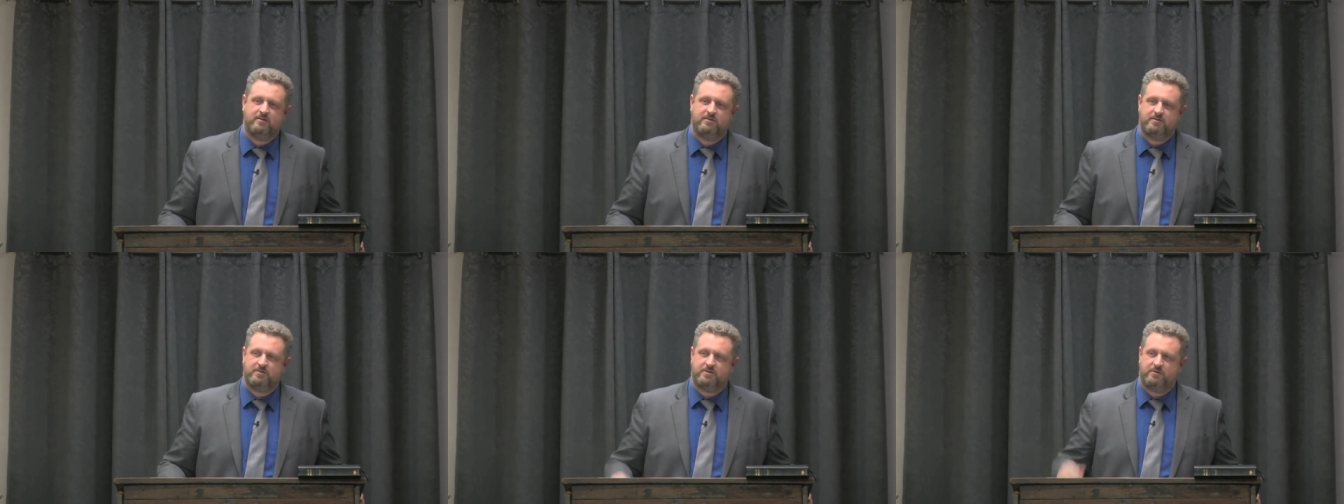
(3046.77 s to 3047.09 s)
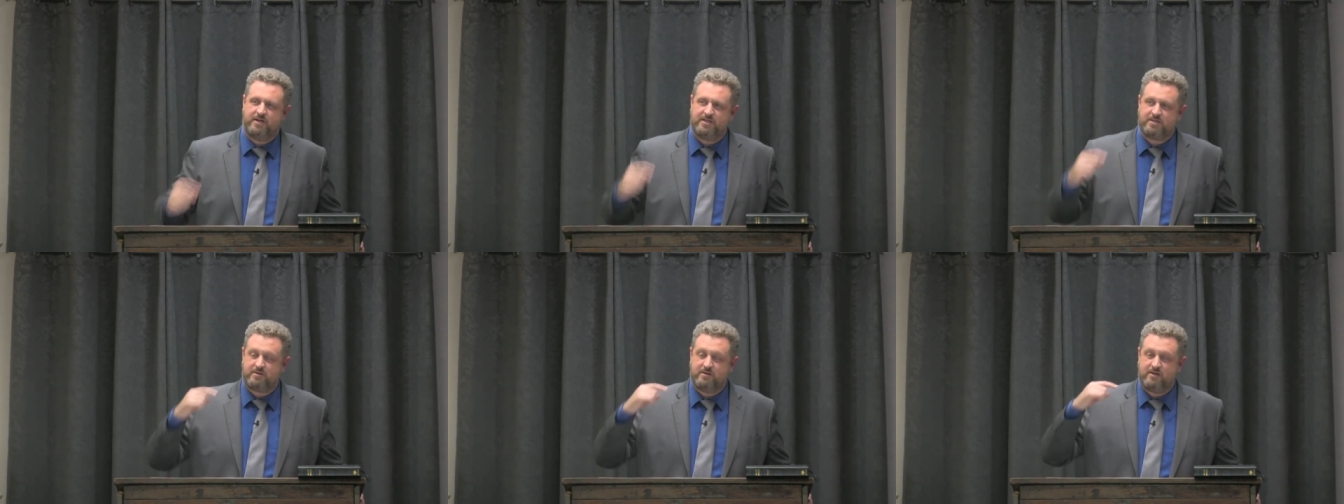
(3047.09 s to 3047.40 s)
So
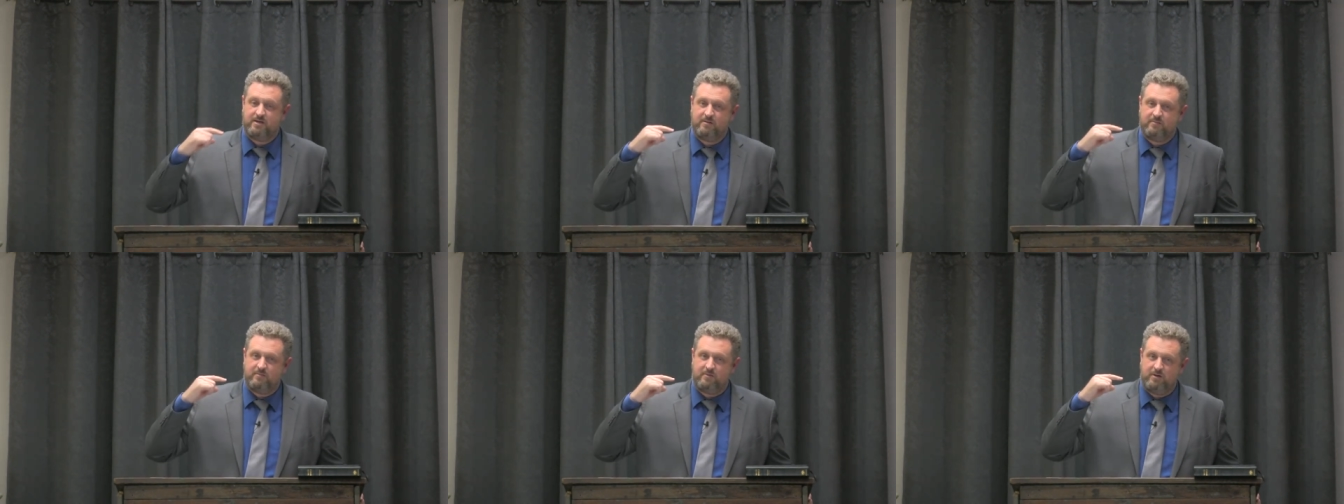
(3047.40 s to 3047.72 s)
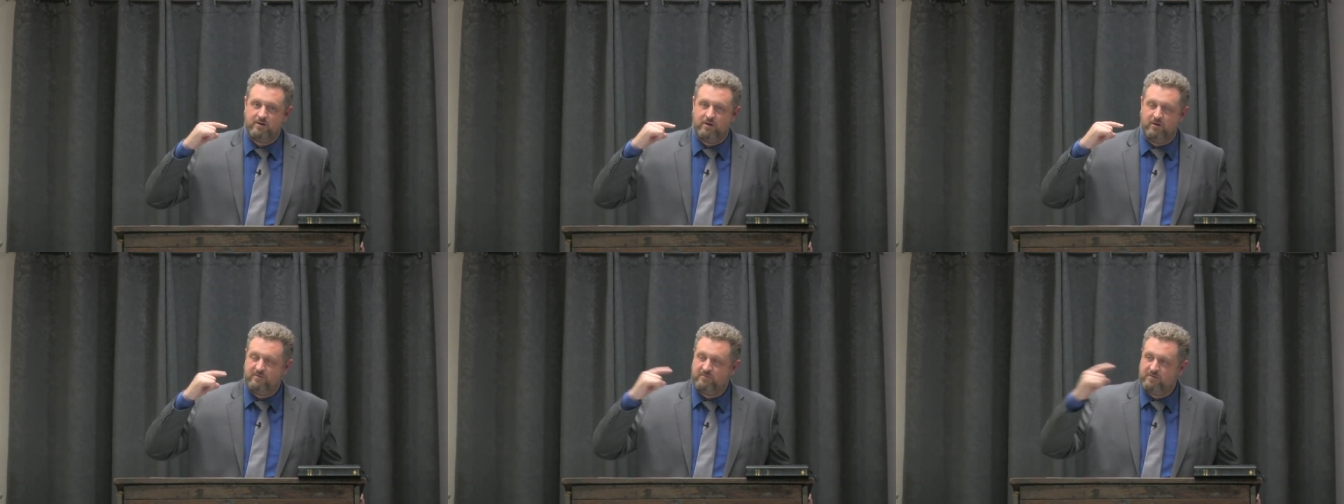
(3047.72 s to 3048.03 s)
let's, you
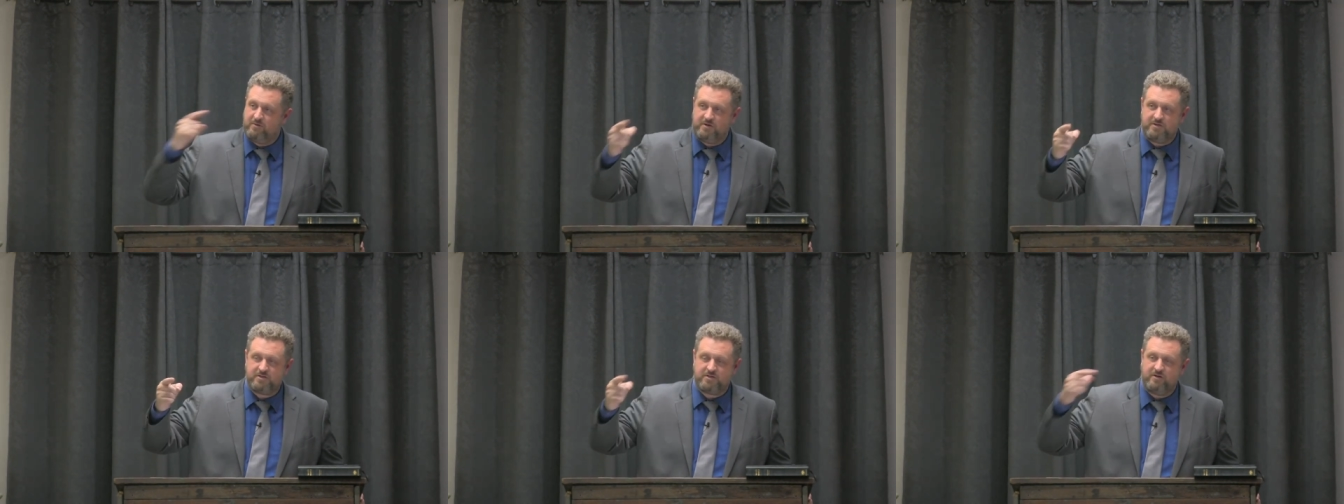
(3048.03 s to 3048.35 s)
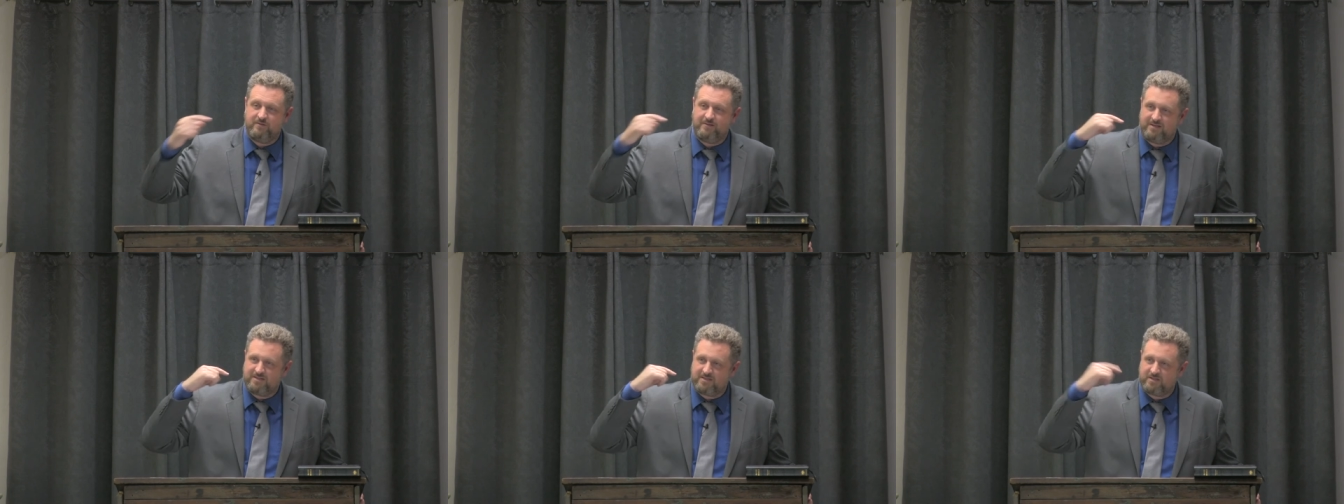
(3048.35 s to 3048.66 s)
know, even though he
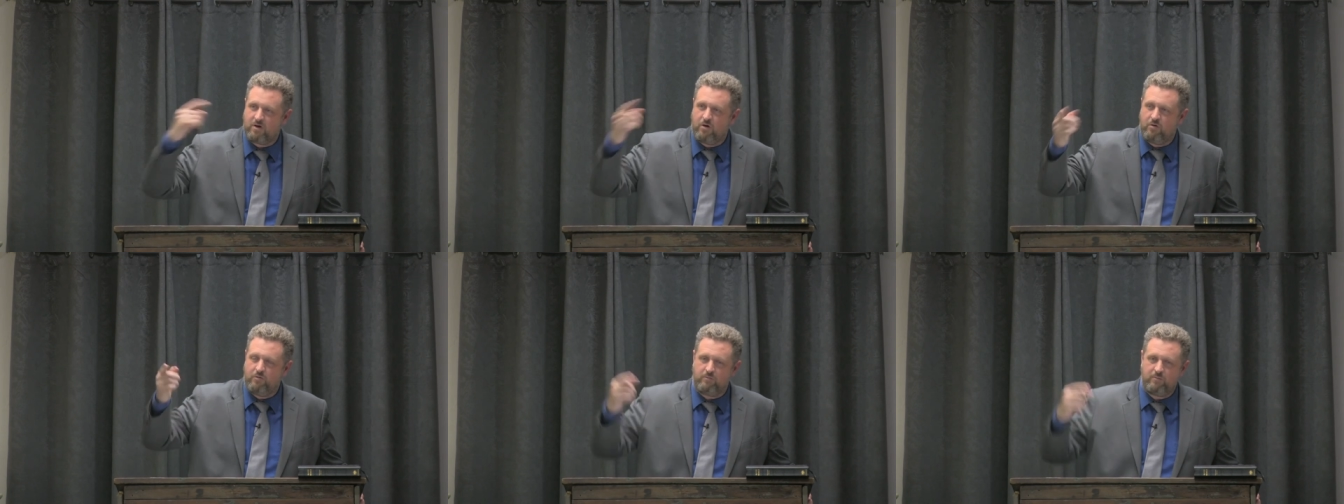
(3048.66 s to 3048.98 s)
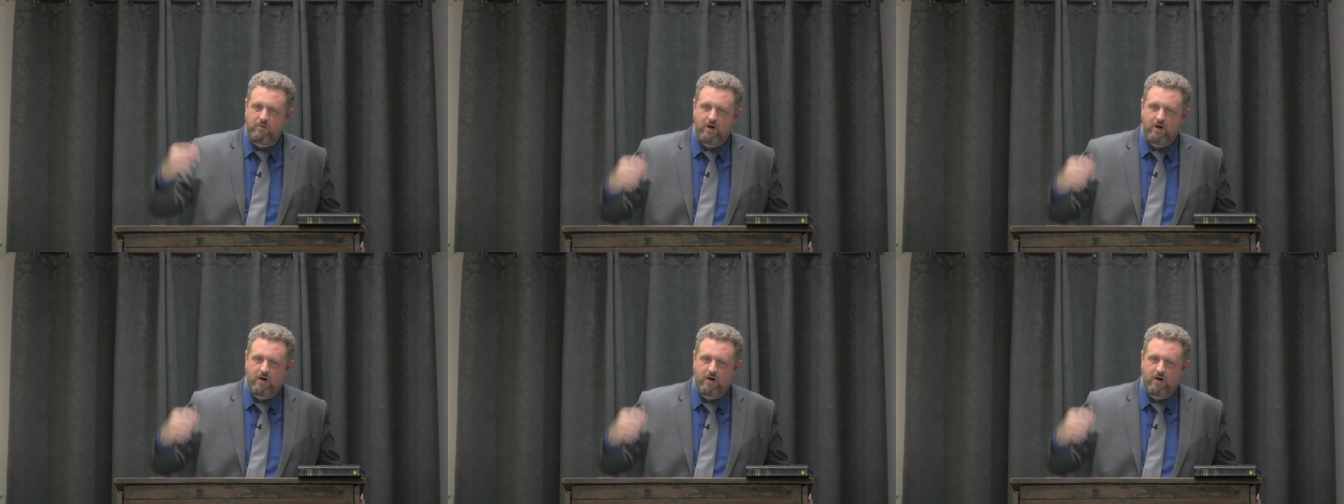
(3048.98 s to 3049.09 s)
deserved it, let's go